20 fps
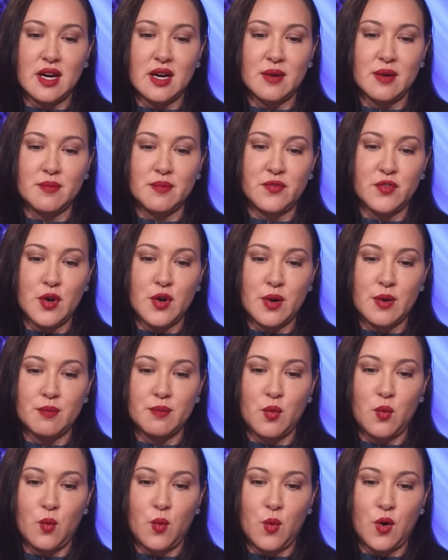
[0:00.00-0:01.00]
um,
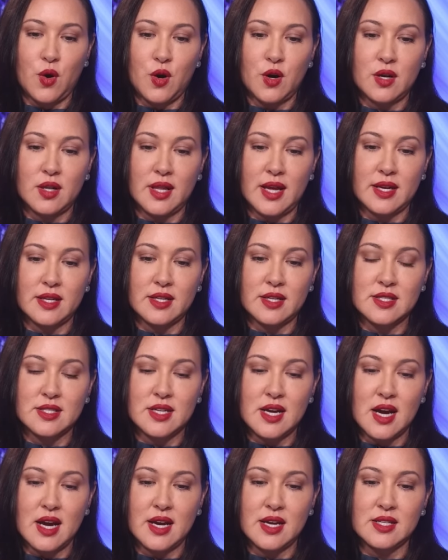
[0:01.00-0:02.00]
from War
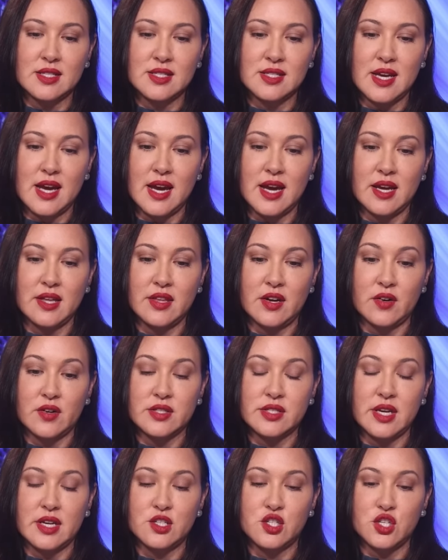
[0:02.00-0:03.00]
Clandestine saying
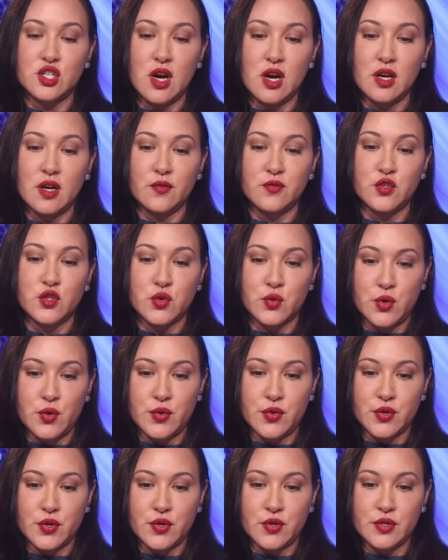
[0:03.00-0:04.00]
there is a chunk of
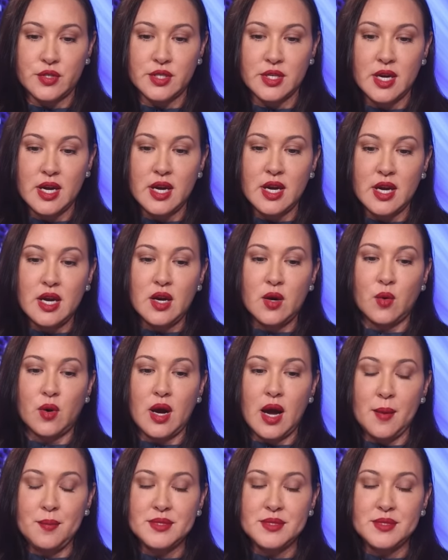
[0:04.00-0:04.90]
truthers who are